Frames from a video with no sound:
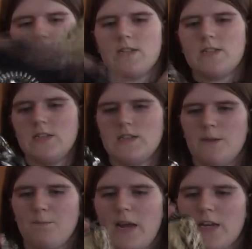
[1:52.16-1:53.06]
has this
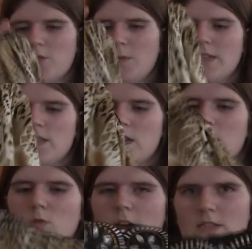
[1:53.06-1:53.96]
embellishment
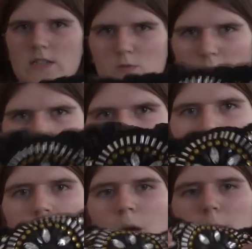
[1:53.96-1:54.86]
in the waist as well
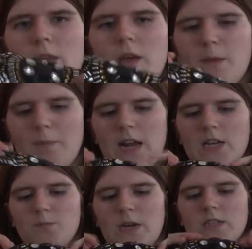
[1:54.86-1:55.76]
but the
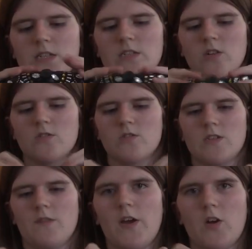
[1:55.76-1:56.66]
embellishment is not
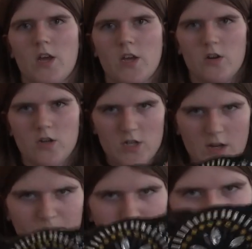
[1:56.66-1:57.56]
uh, very
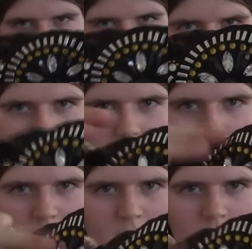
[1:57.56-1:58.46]
good because
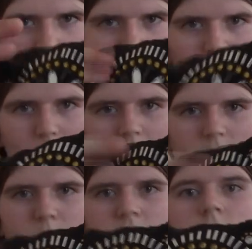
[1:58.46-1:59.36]
the
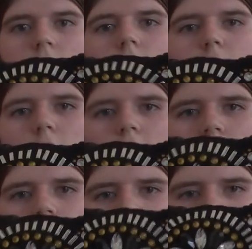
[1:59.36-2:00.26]
embellishment are falling
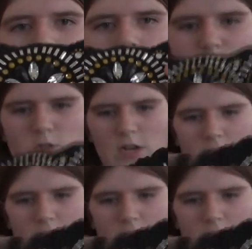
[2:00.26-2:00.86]
off. So